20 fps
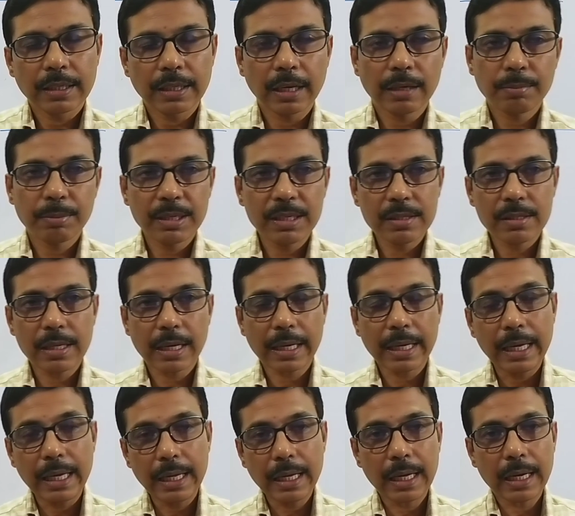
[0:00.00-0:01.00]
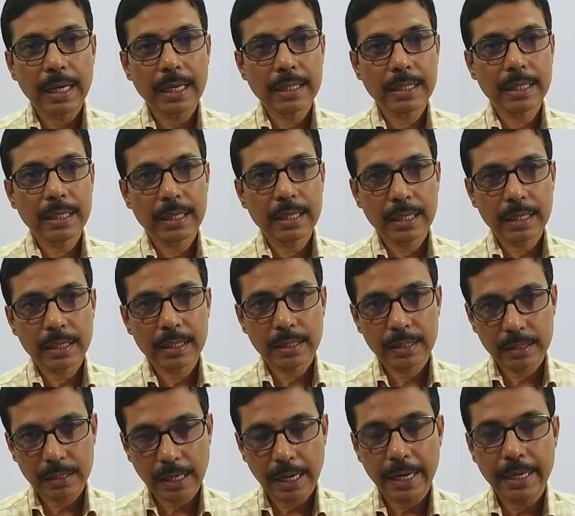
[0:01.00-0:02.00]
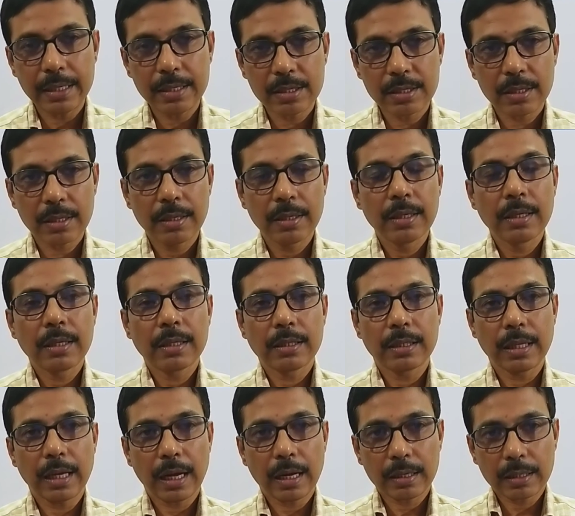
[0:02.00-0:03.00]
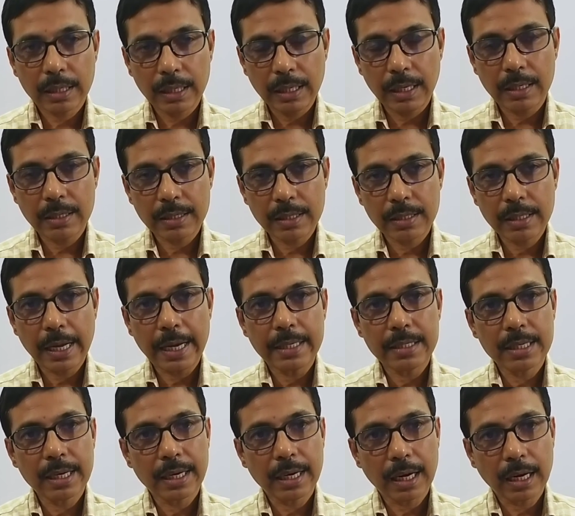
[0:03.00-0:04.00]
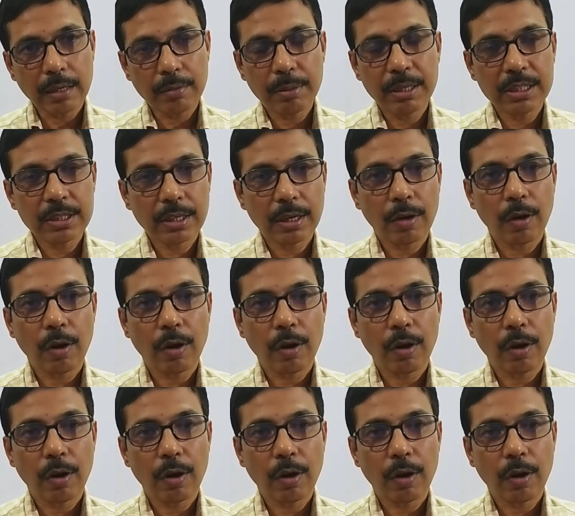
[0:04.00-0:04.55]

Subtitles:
That means the King Arthur knights had adventure,